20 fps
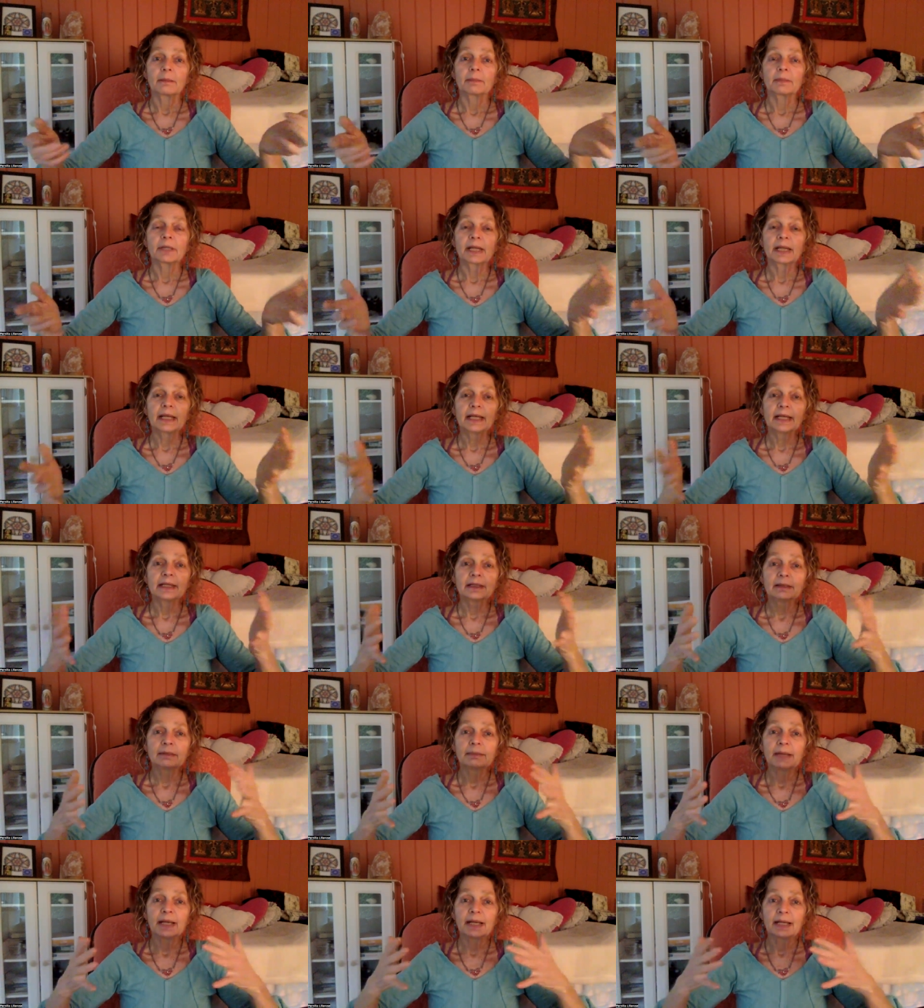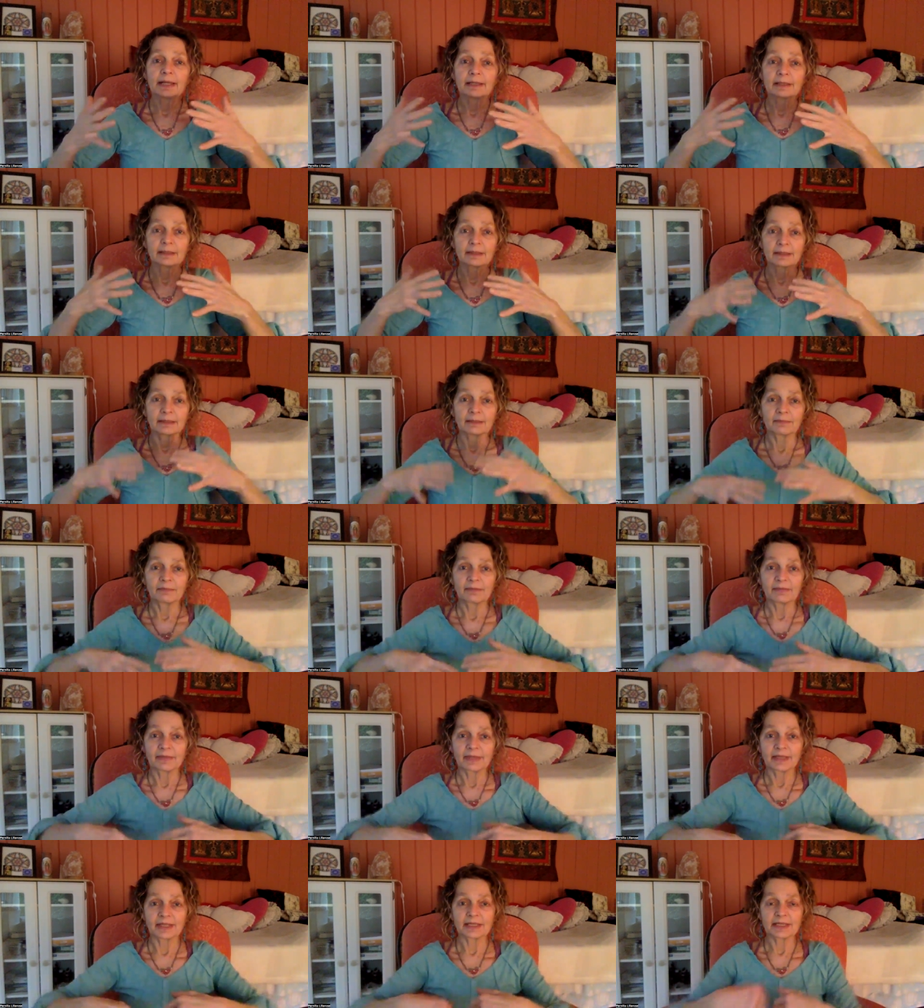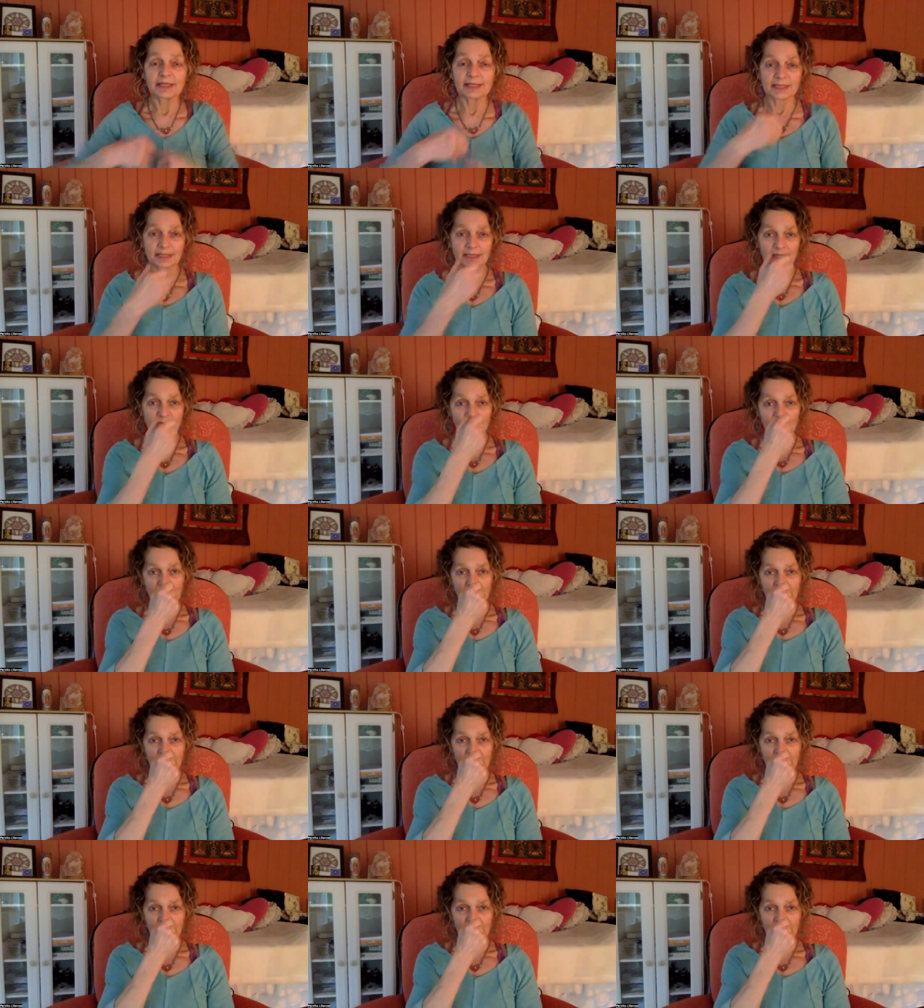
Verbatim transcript: But little by little, this,